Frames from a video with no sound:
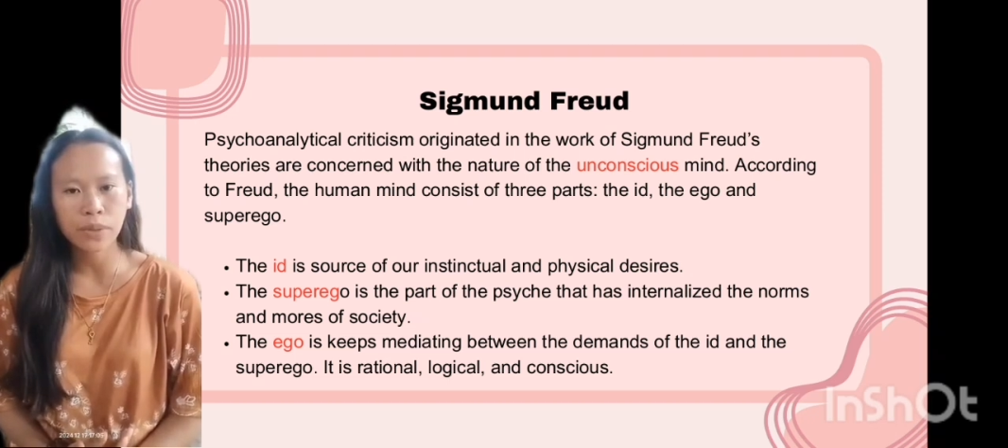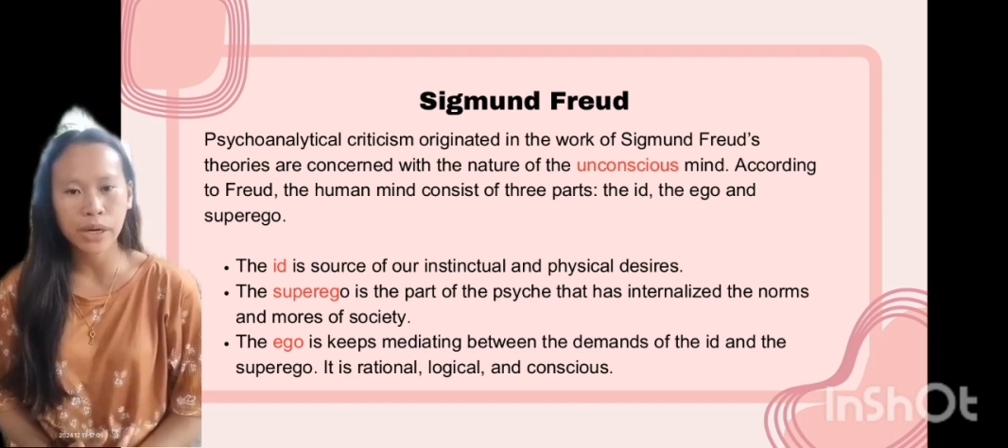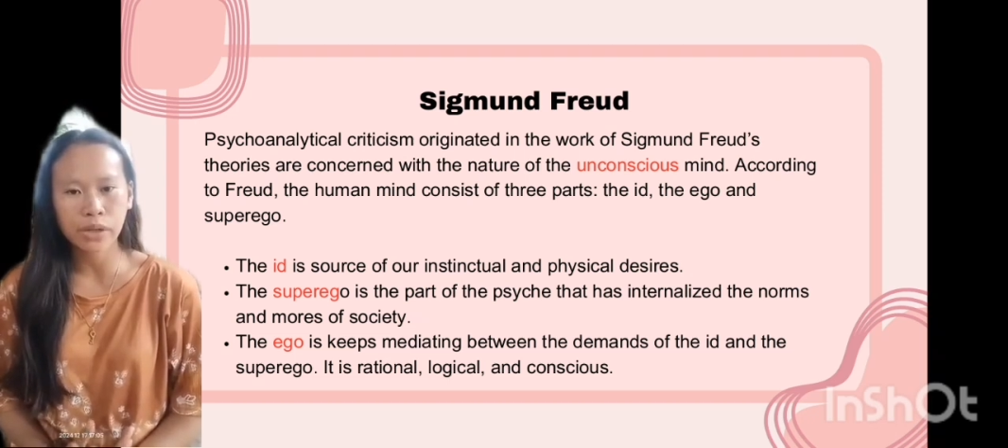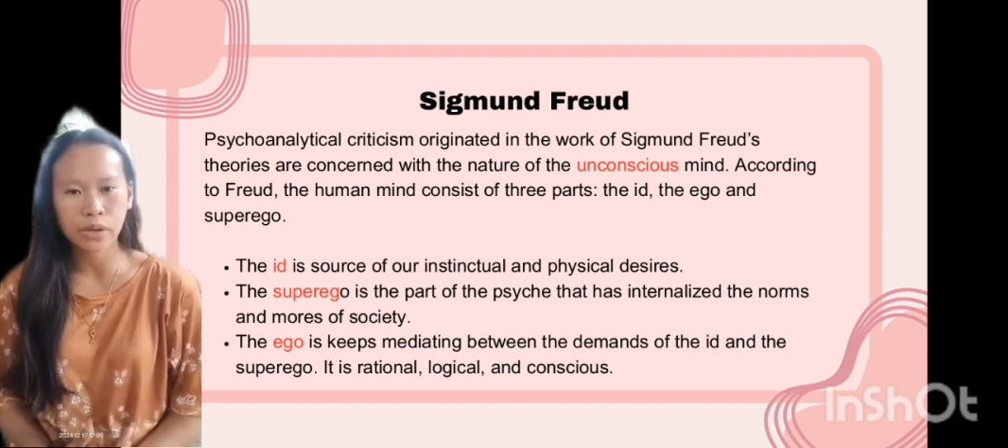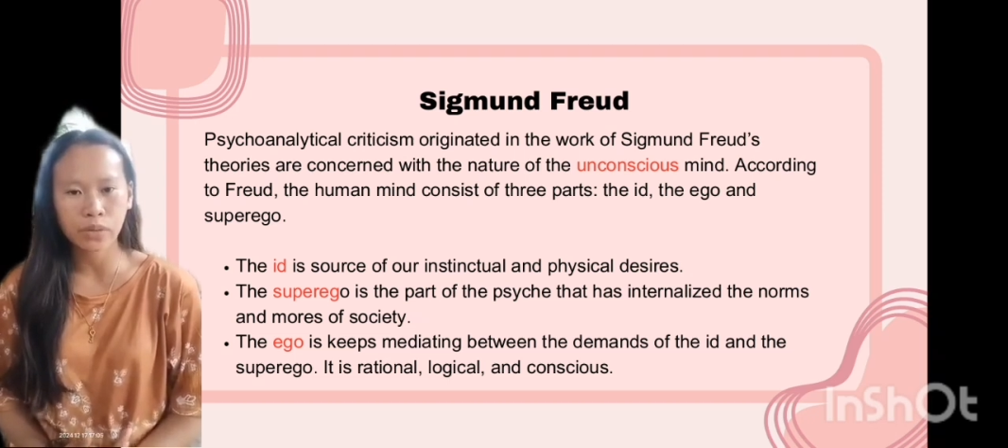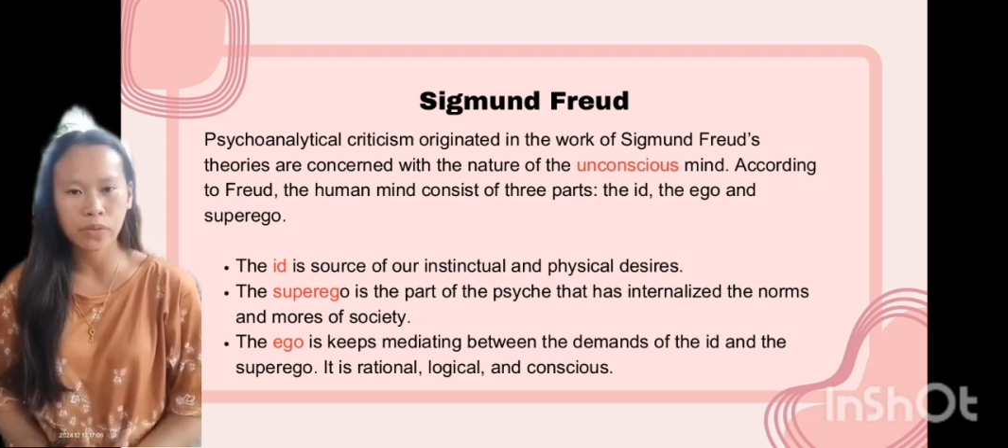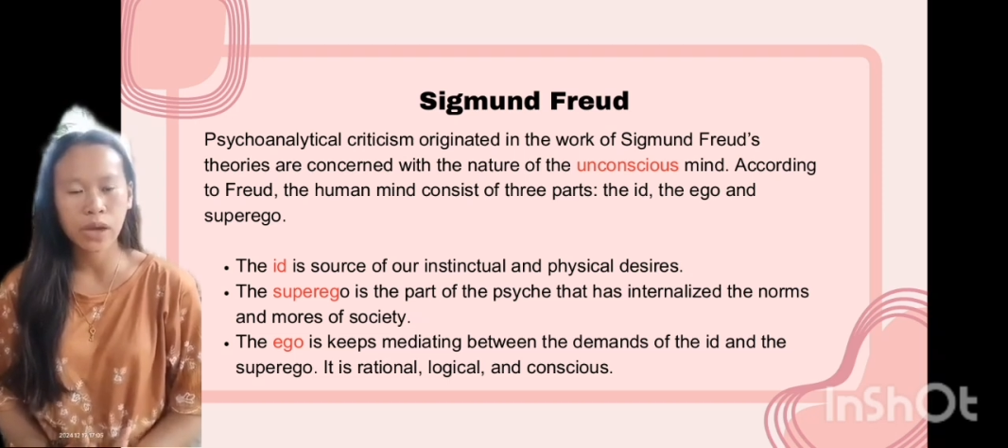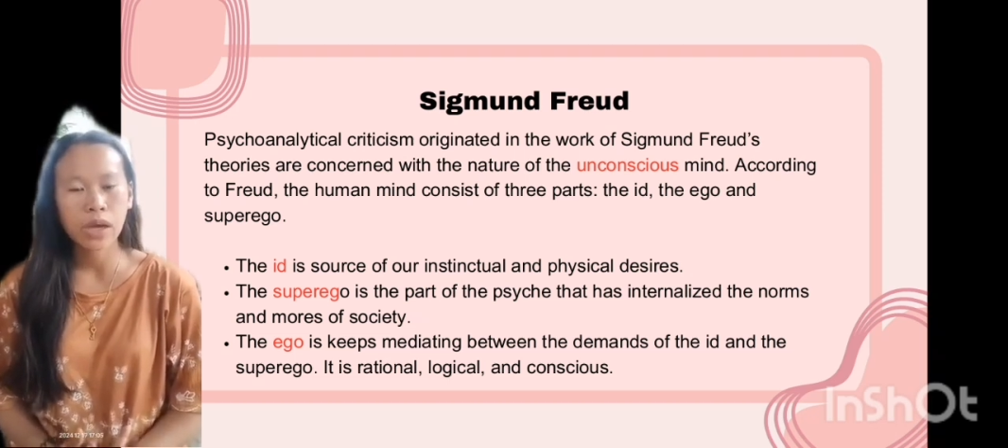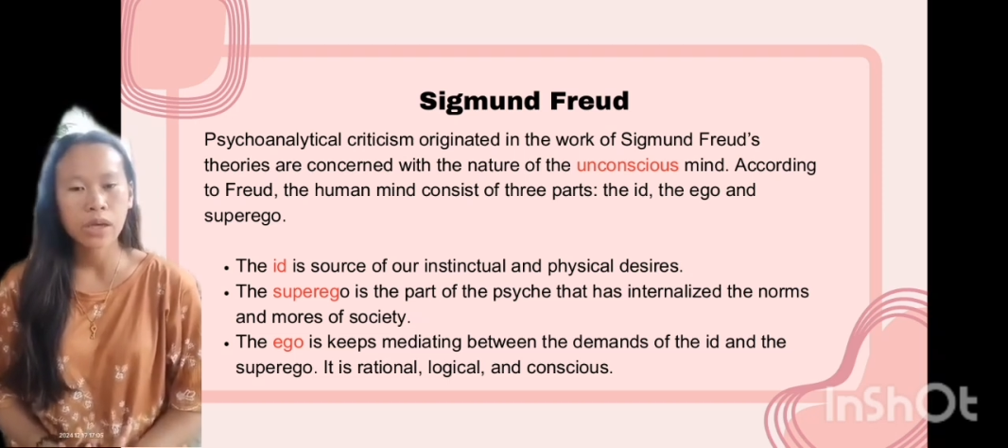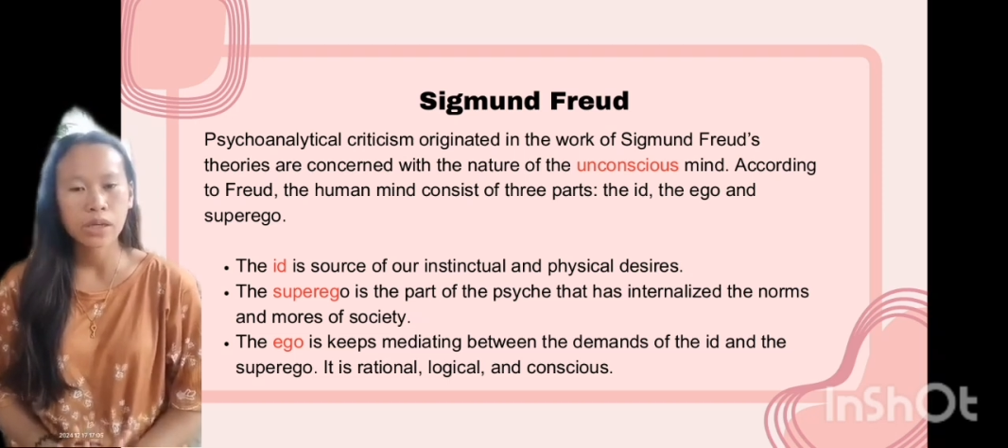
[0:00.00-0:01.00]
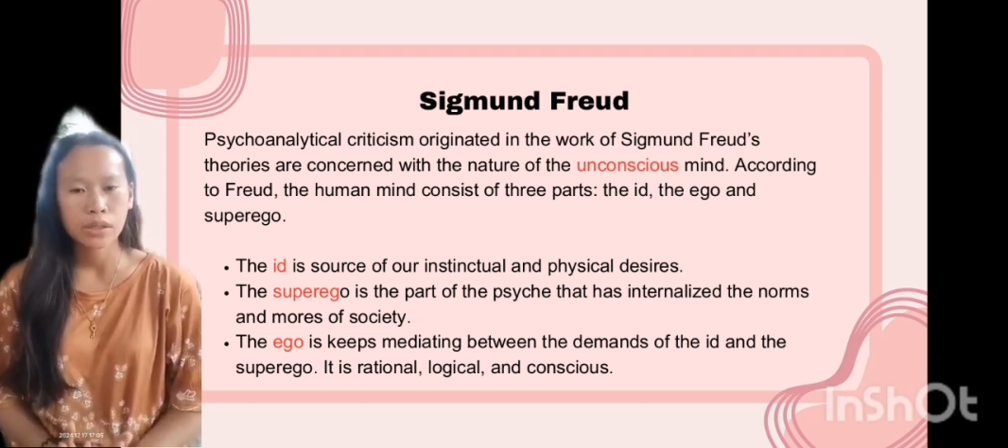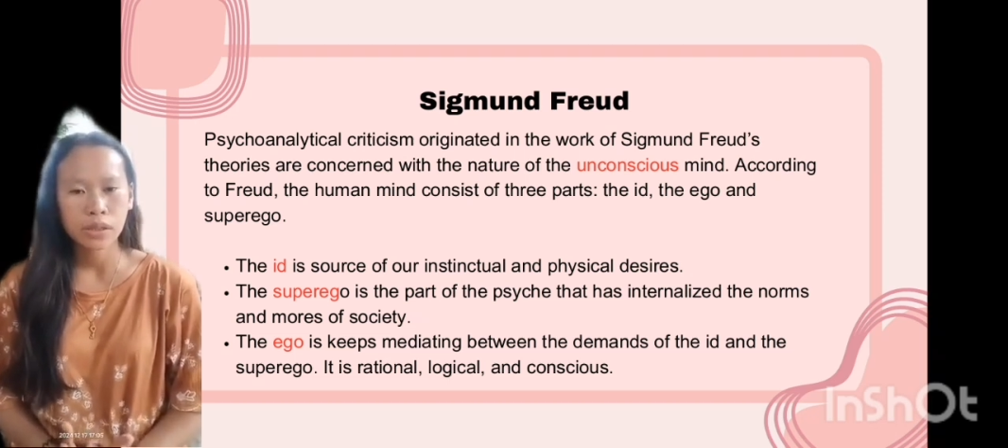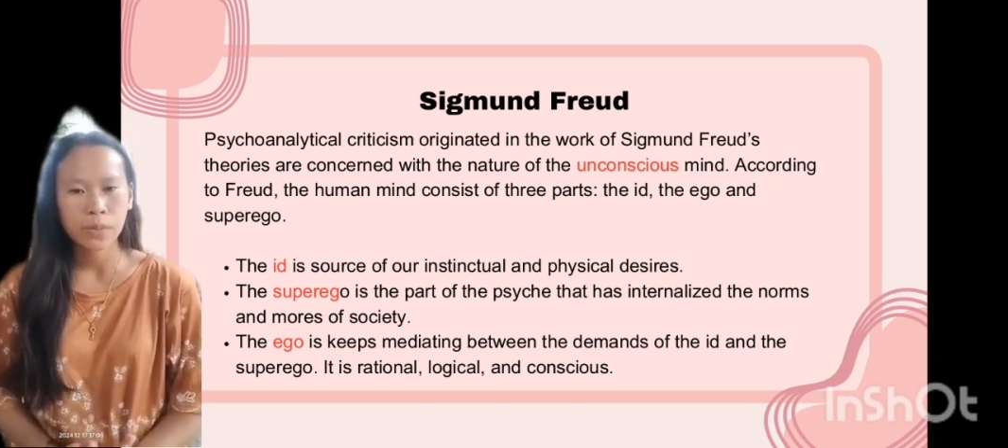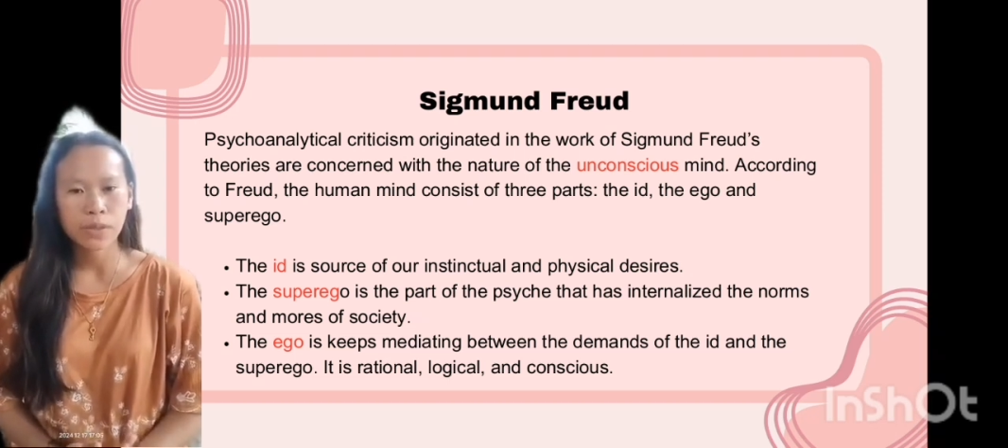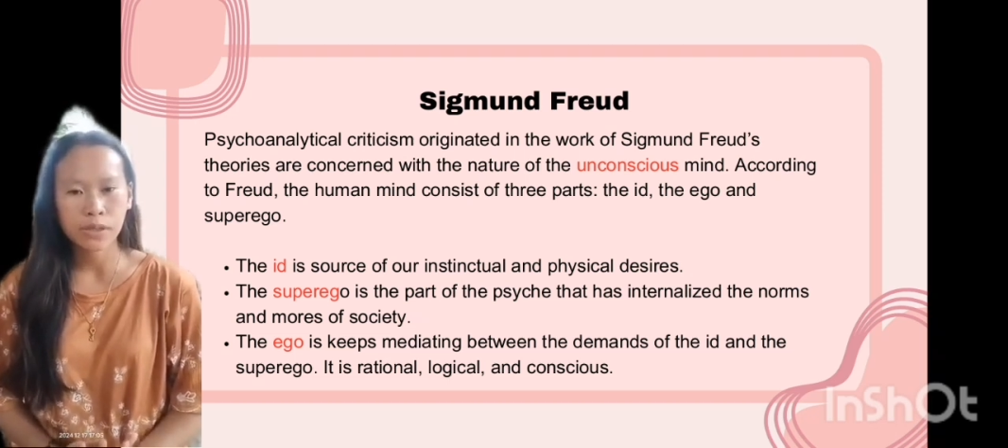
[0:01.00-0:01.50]
part of
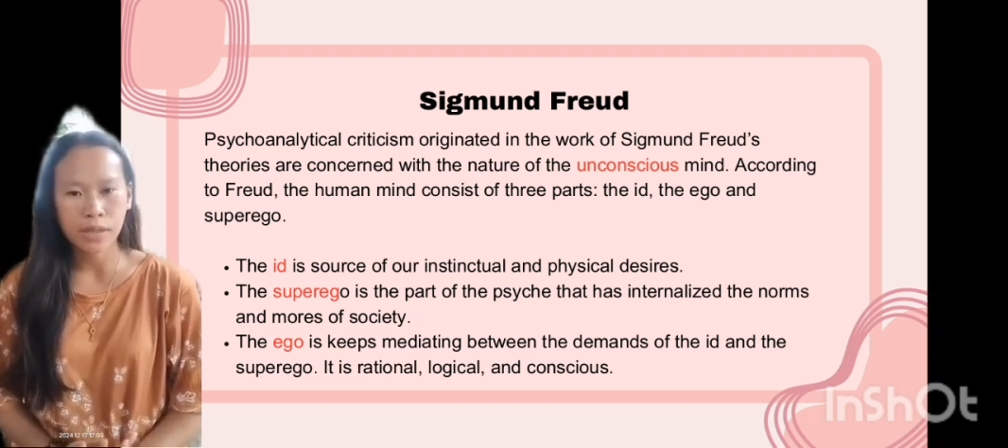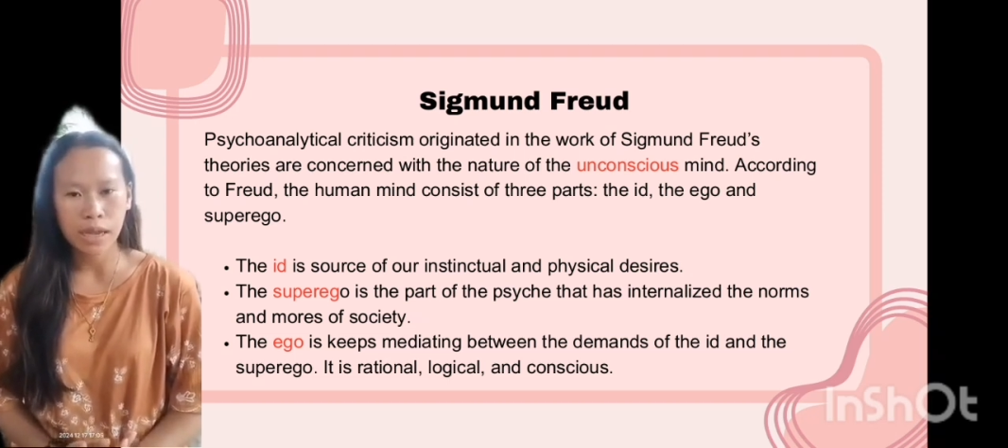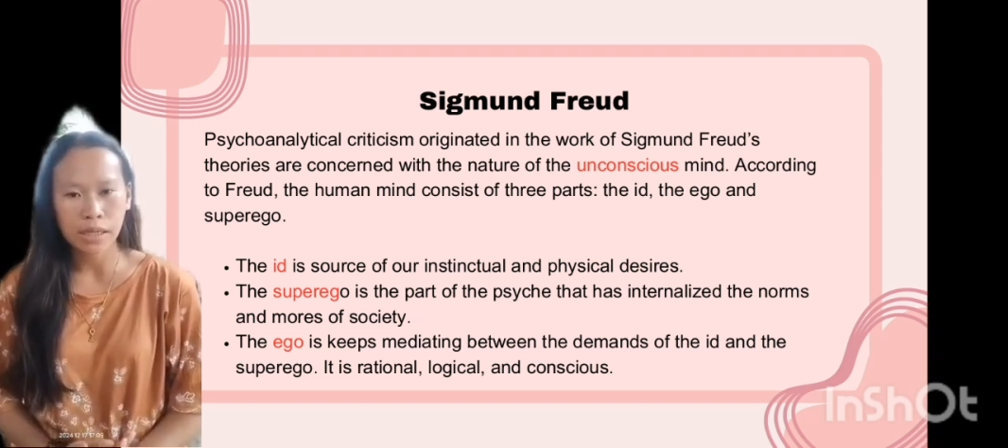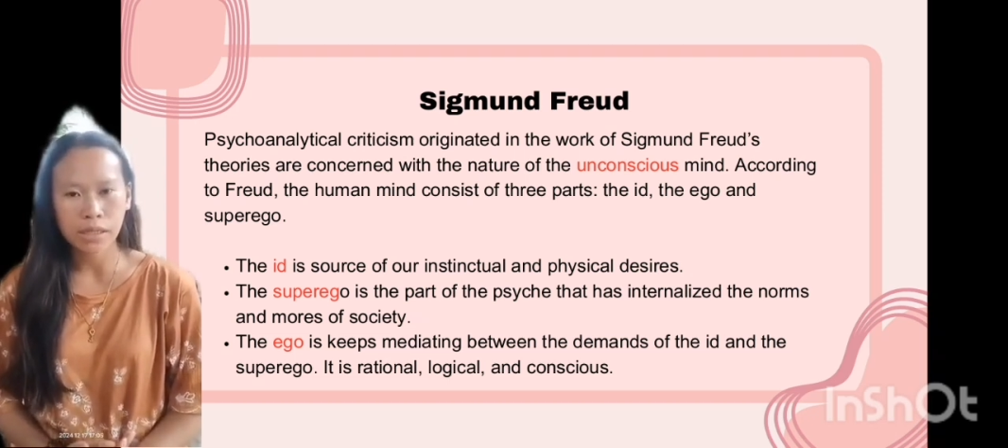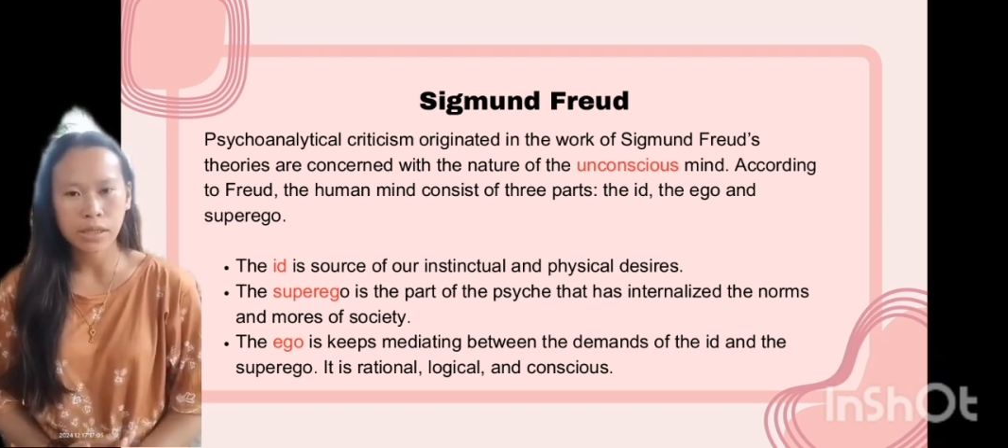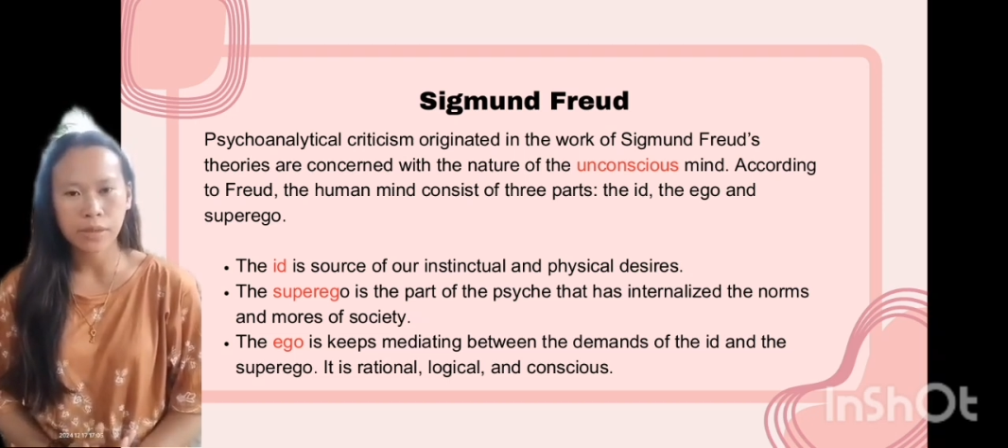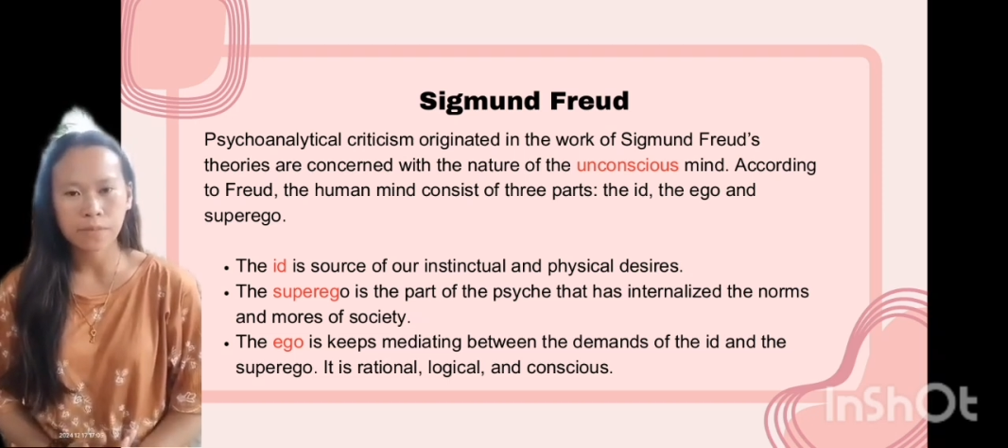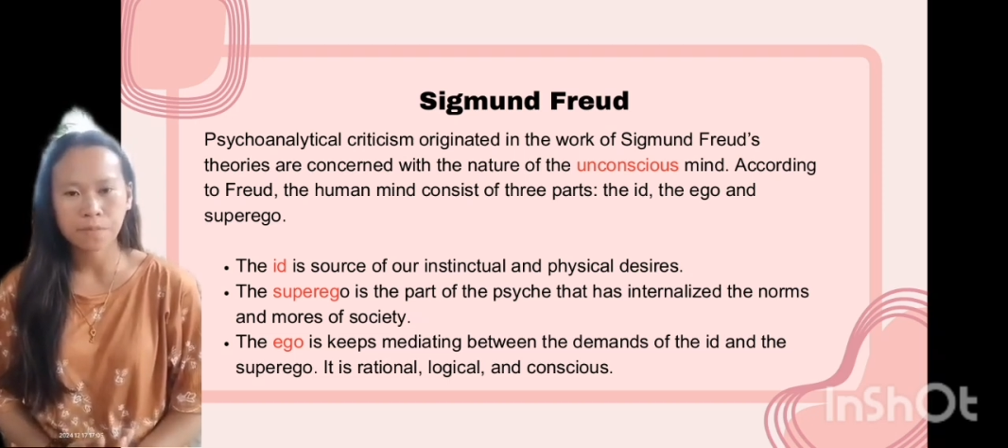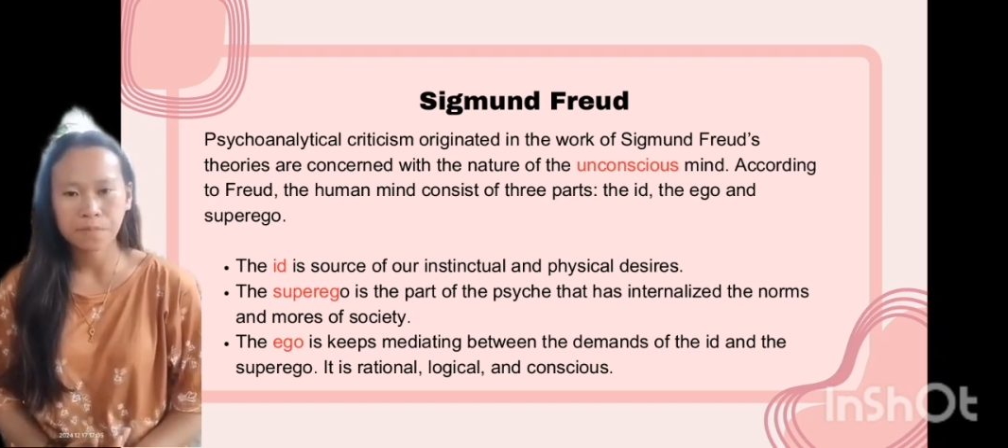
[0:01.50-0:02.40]
the personality,